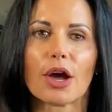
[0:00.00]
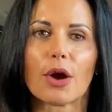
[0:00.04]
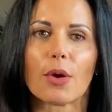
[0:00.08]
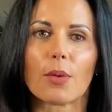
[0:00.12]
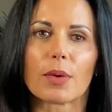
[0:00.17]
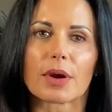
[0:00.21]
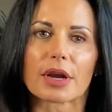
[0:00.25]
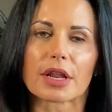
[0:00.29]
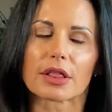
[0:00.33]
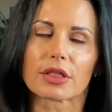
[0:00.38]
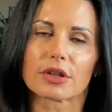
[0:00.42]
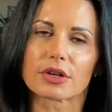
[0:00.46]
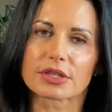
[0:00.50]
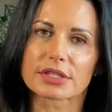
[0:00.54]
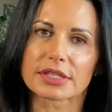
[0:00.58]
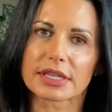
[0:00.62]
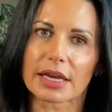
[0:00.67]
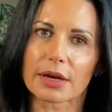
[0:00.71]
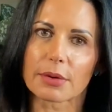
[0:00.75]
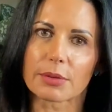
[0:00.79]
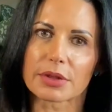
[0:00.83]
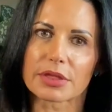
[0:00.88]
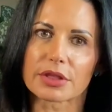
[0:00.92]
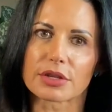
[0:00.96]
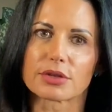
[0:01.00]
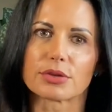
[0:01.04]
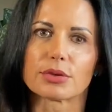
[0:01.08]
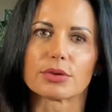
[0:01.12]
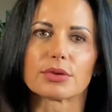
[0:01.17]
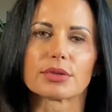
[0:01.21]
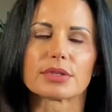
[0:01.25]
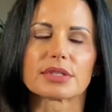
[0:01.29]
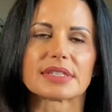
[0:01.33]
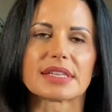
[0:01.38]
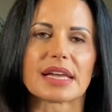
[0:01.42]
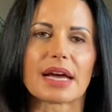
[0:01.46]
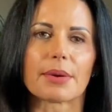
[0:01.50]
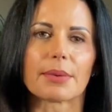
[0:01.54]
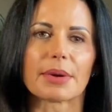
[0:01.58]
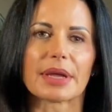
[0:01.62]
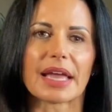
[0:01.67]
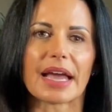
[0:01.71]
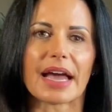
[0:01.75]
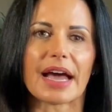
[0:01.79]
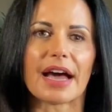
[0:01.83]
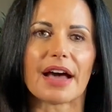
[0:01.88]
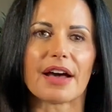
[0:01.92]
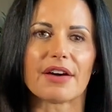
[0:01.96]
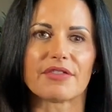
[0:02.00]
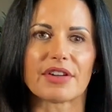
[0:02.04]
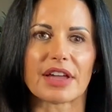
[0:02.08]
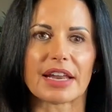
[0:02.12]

what it looks like with the tools that we have,